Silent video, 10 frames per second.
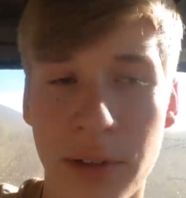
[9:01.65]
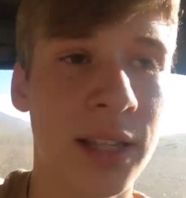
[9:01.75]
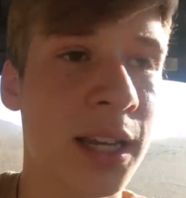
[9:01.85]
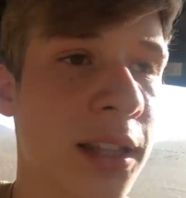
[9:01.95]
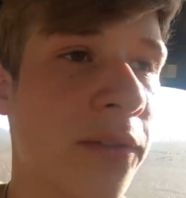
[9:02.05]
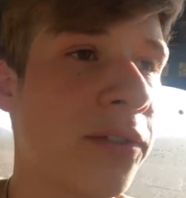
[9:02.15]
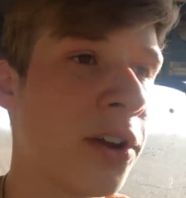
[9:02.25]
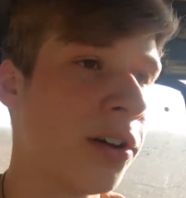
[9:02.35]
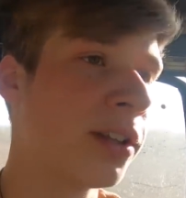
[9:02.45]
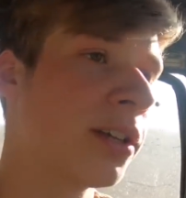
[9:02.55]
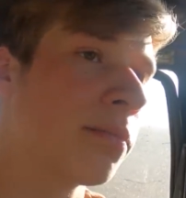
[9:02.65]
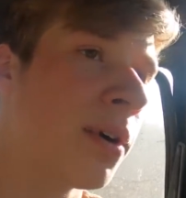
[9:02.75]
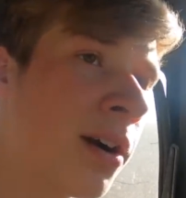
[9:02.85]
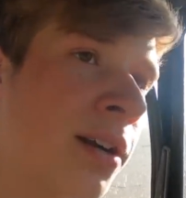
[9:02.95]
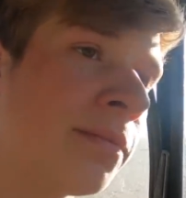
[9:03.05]
You think of the fuel that you're
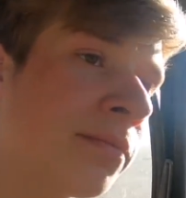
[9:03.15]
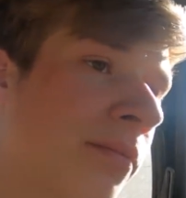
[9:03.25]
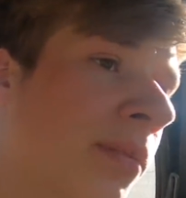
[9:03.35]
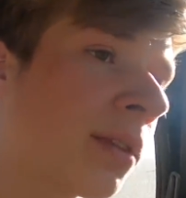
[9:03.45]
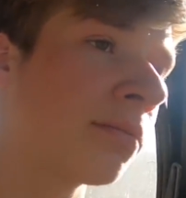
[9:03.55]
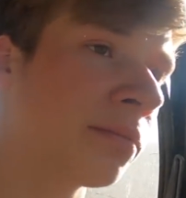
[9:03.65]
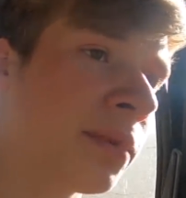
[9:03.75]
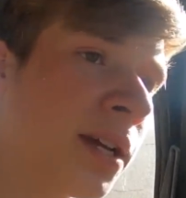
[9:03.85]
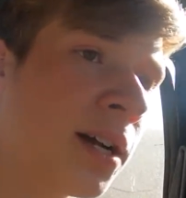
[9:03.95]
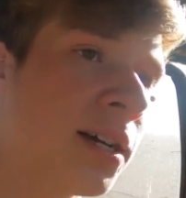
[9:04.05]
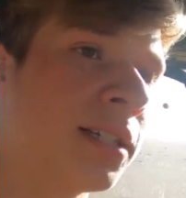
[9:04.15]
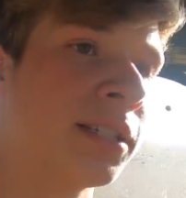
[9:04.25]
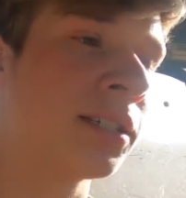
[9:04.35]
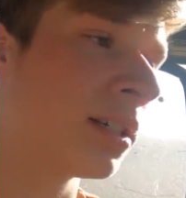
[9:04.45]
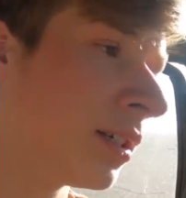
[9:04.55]
burning
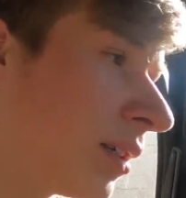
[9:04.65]
because